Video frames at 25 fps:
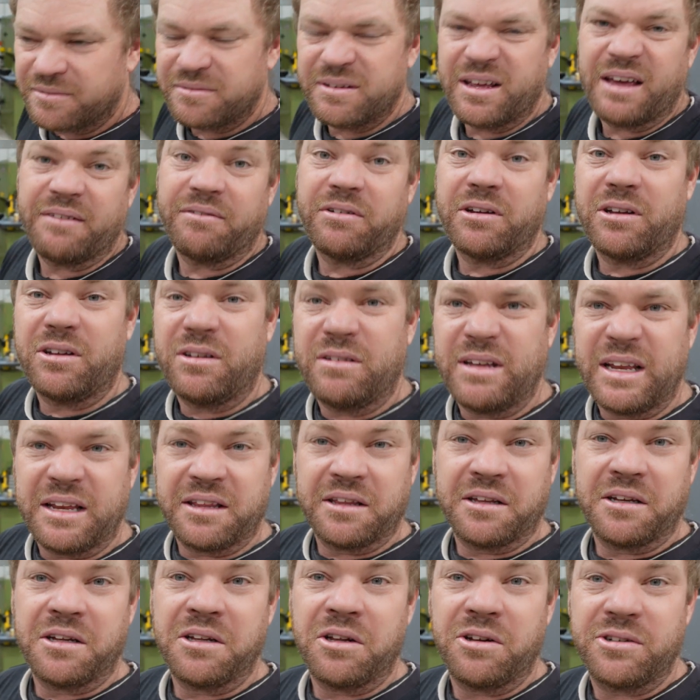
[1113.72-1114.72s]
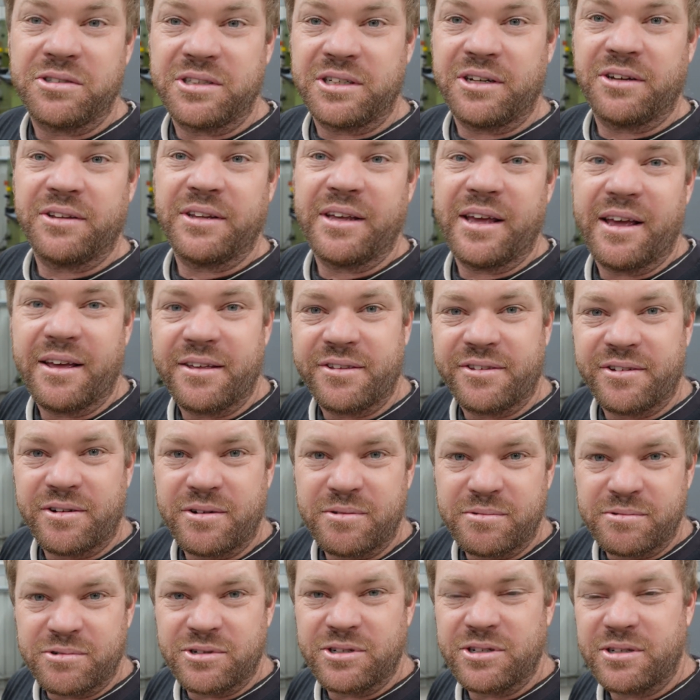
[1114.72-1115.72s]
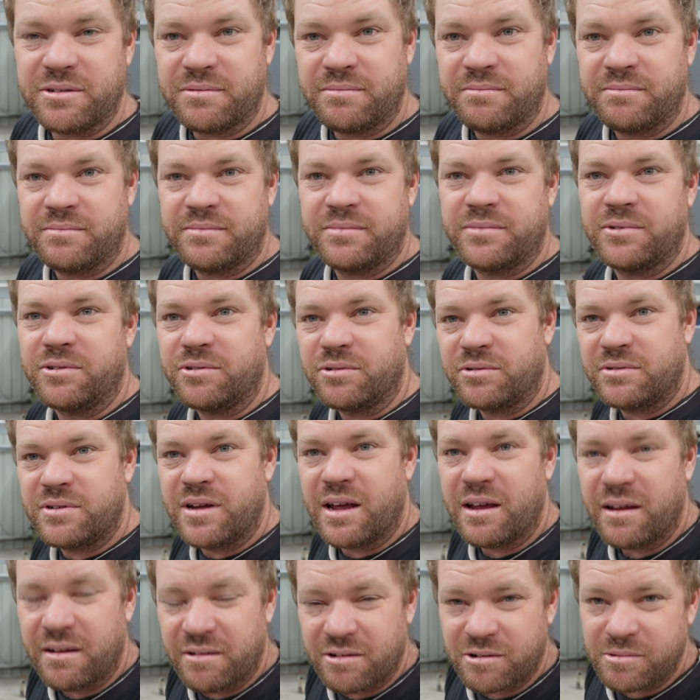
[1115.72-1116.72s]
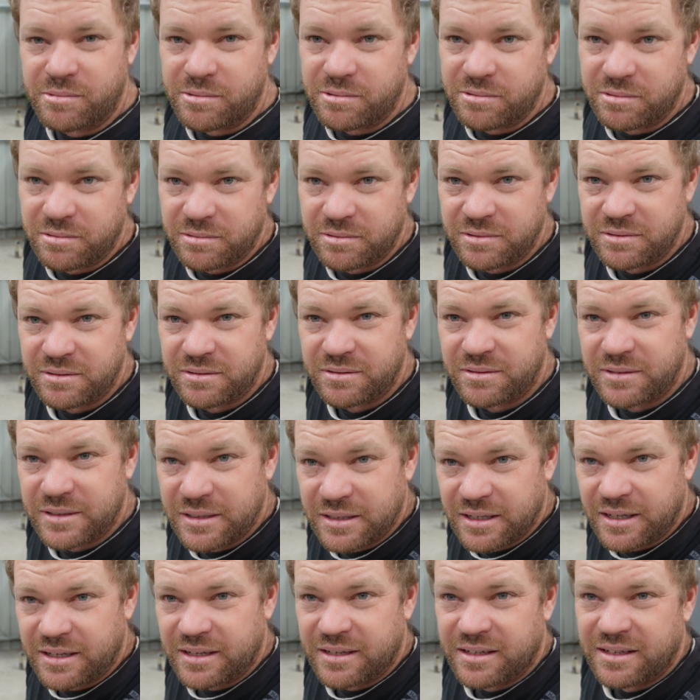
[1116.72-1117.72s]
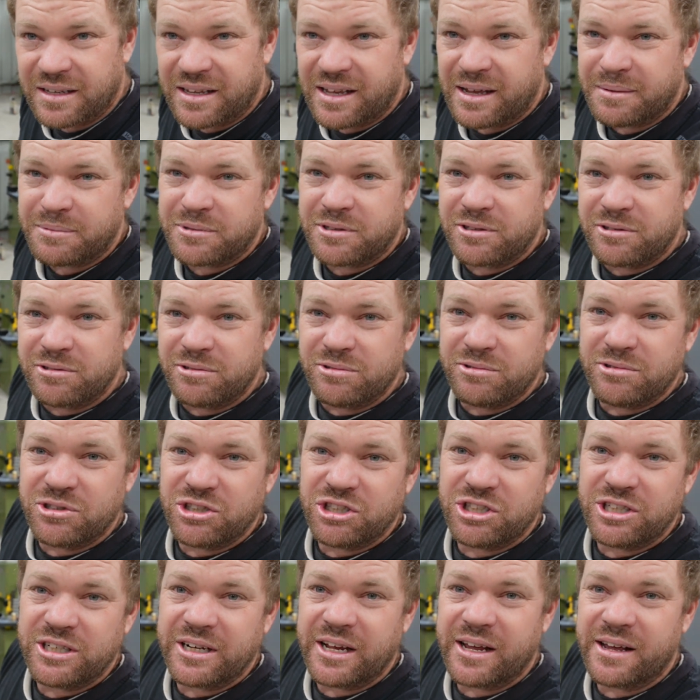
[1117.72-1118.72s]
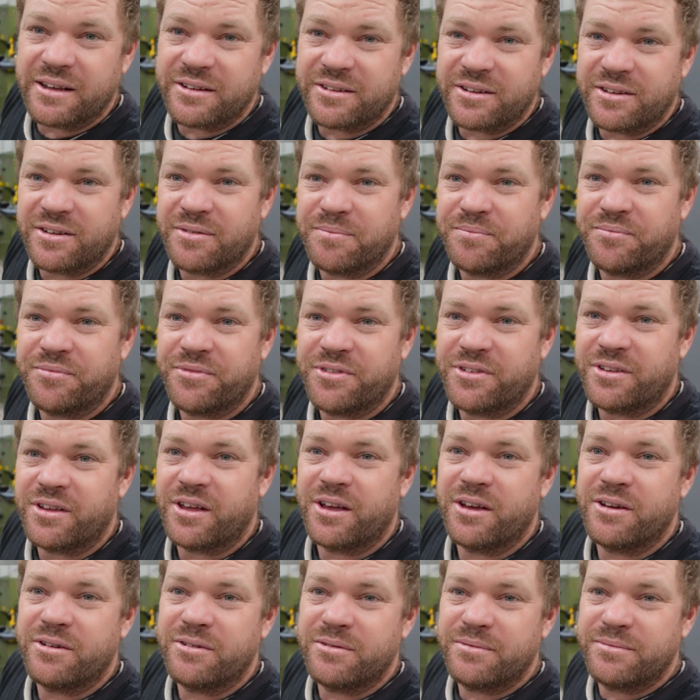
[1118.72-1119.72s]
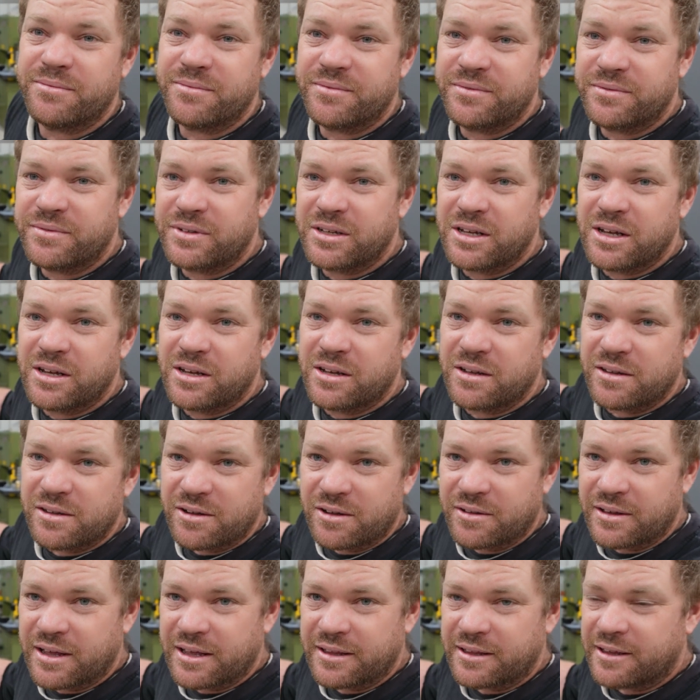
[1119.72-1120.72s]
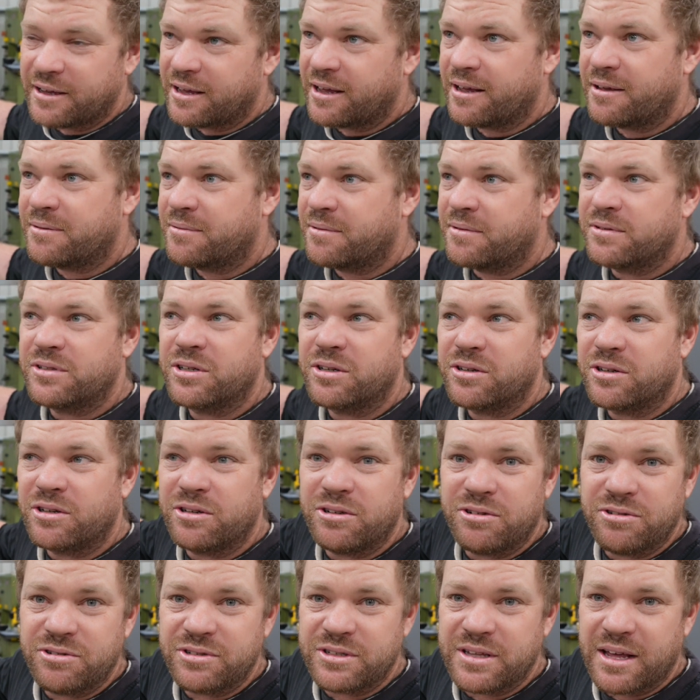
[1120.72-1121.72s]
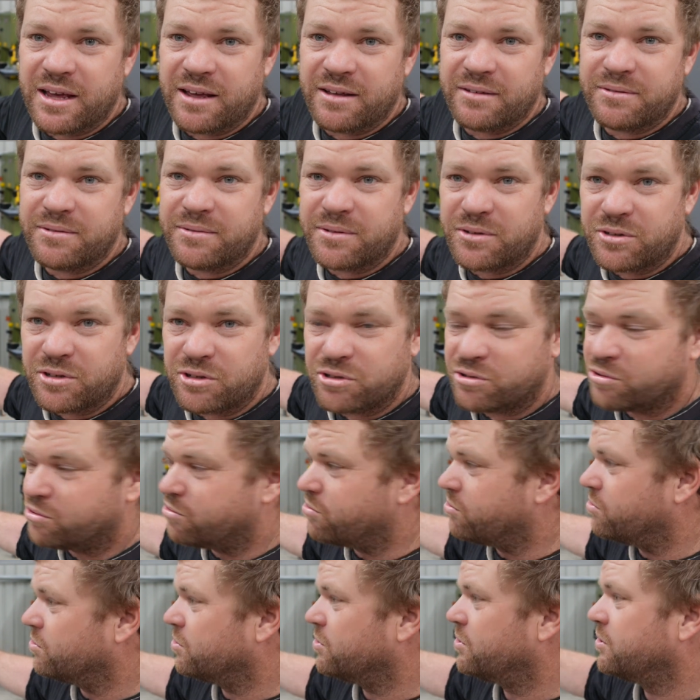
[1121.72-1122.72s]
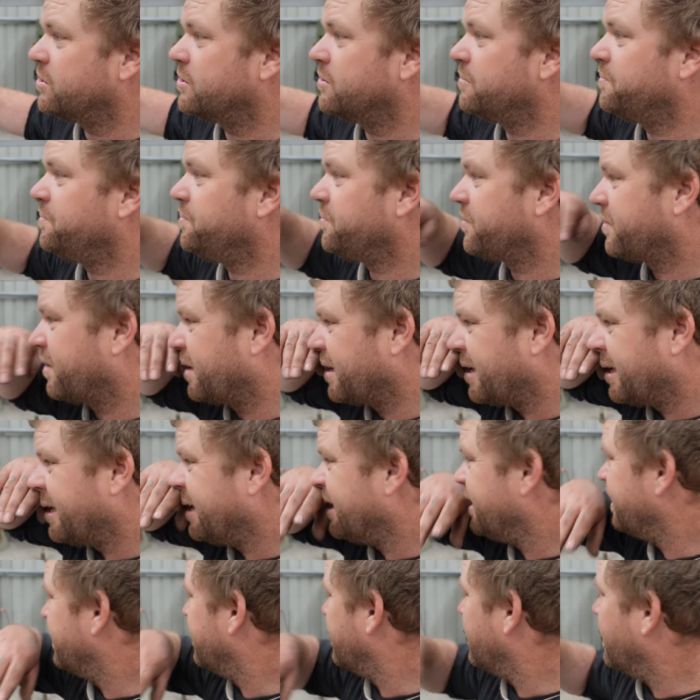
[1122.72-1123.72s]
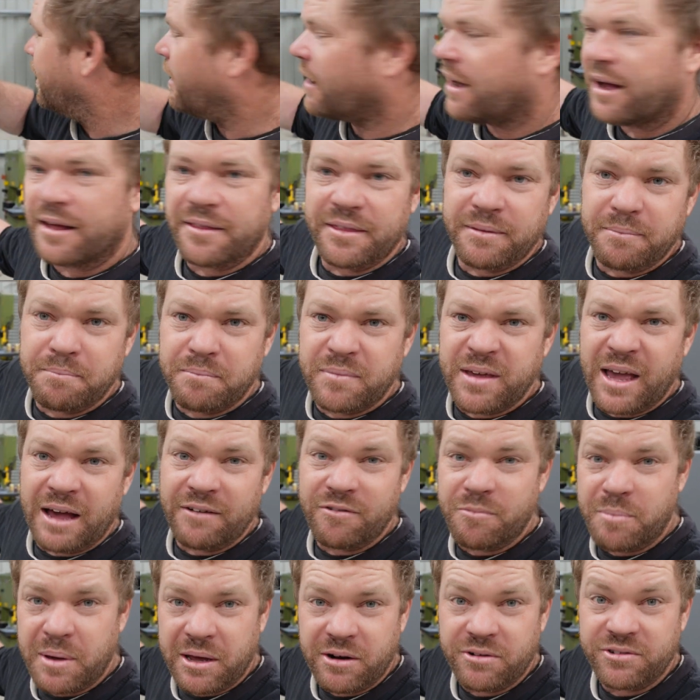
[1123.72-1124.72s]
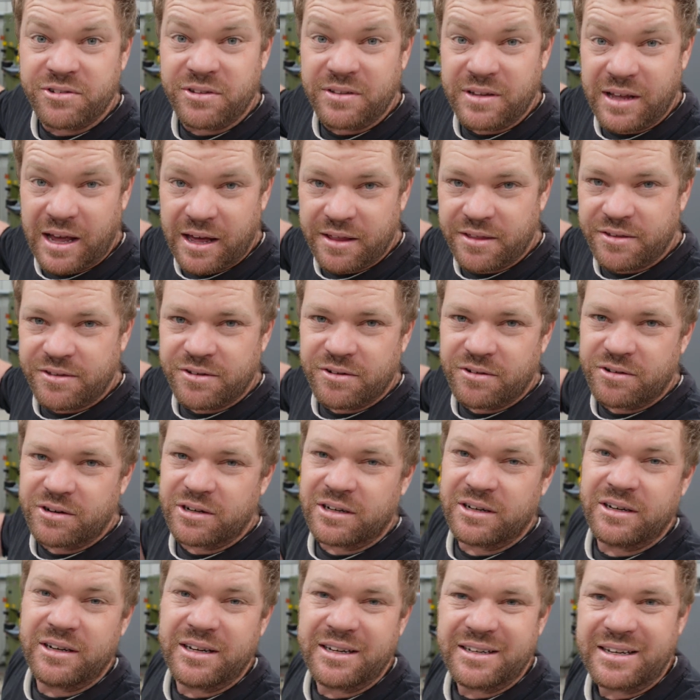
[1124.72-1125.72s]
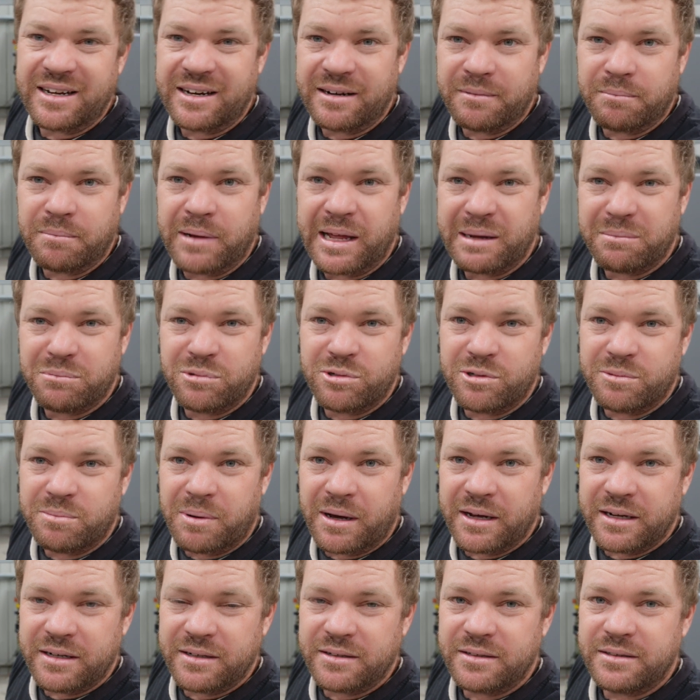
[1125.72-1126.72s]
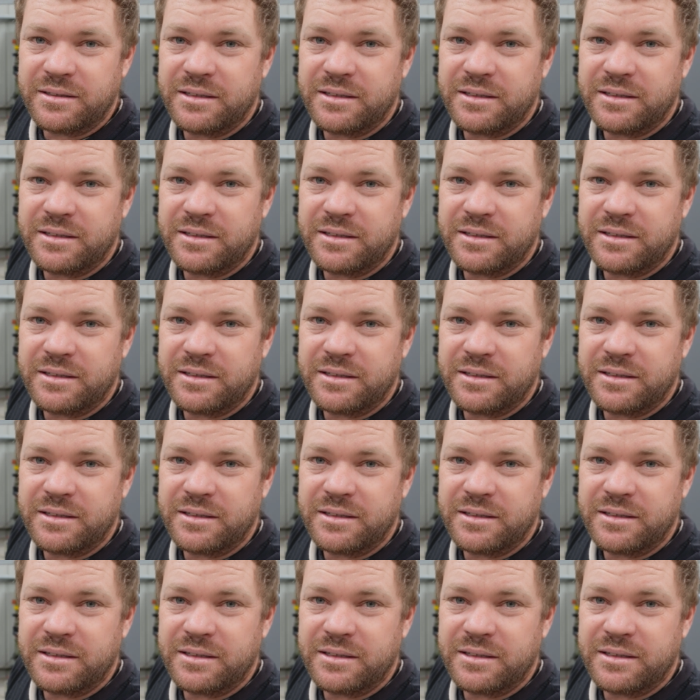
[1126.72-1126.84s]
having everything glossy on the outside will just look terrible, absolute shit house. So got that there, so I've got to use that on the doors. The cover panels on the other side are going to get done in blackboard paint,